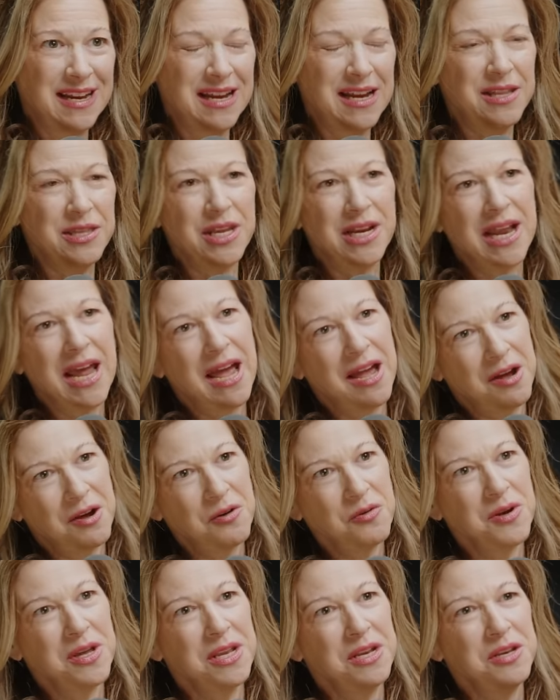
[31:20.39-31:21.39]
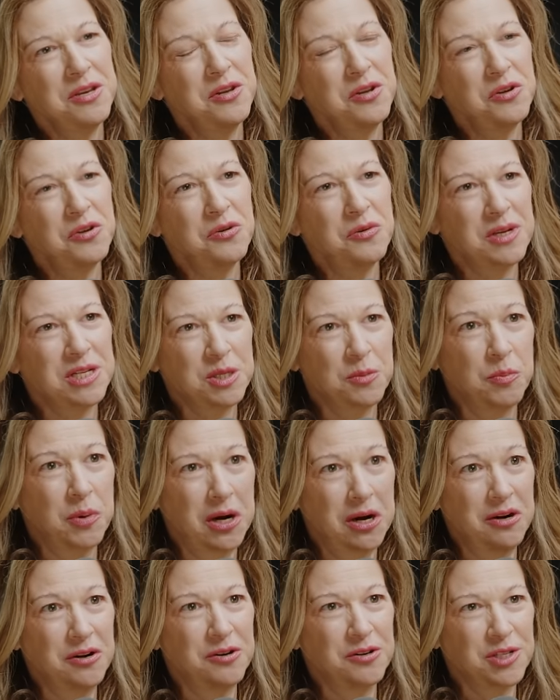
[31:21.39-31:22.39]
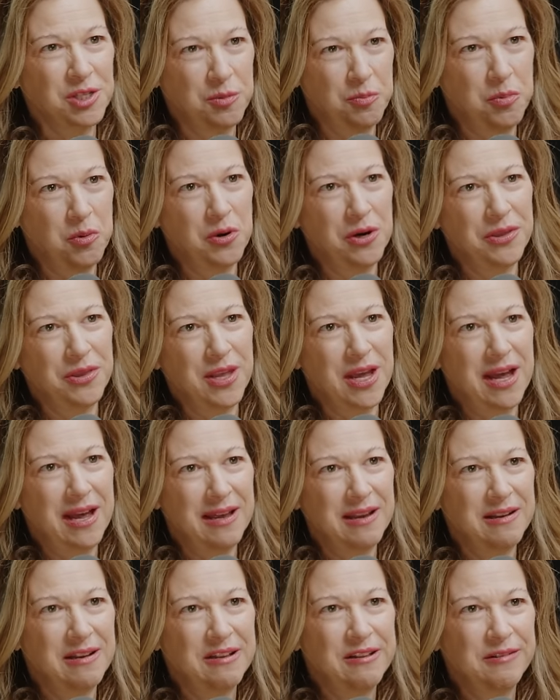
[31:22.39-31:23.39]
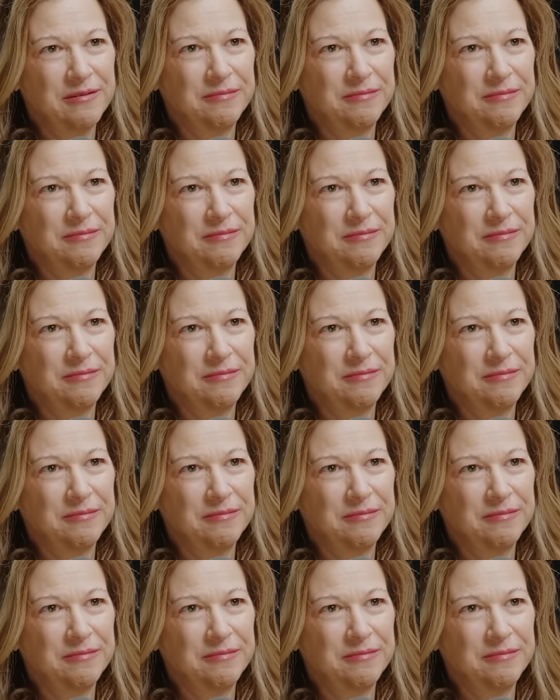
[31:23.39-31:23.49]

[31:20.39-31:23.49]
And then how can you as a partner support that?